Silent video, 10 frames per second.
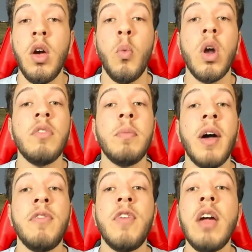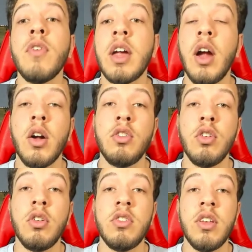One of my favorite
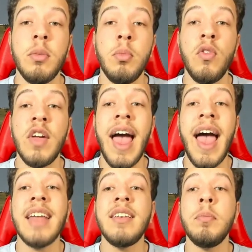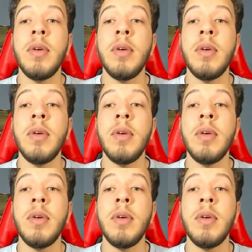characters in the movie had to